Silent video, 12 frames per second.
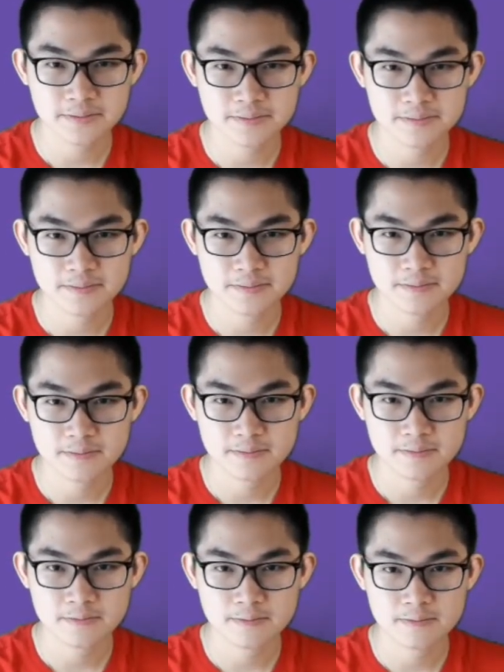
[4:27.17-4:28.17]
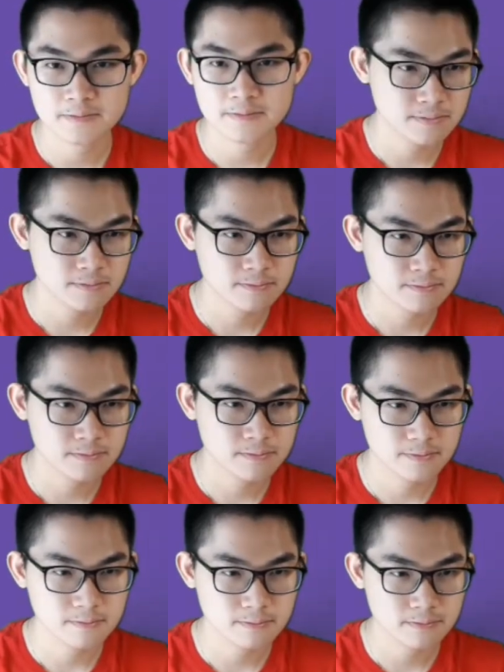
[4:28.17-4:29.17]

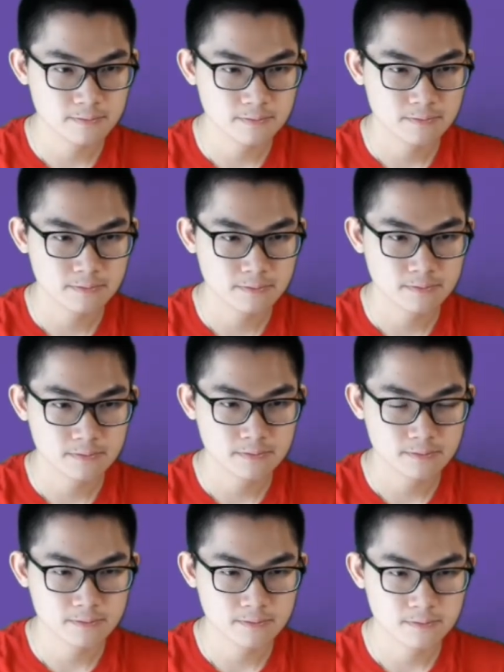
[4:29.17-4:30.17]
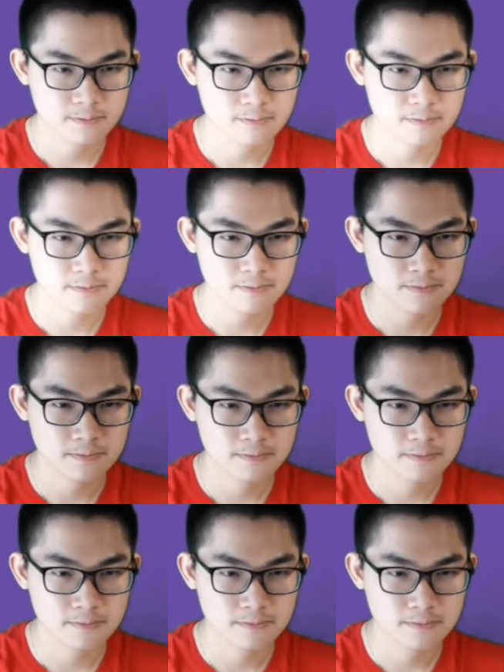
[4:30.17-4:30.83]
No one is speaking in this clip.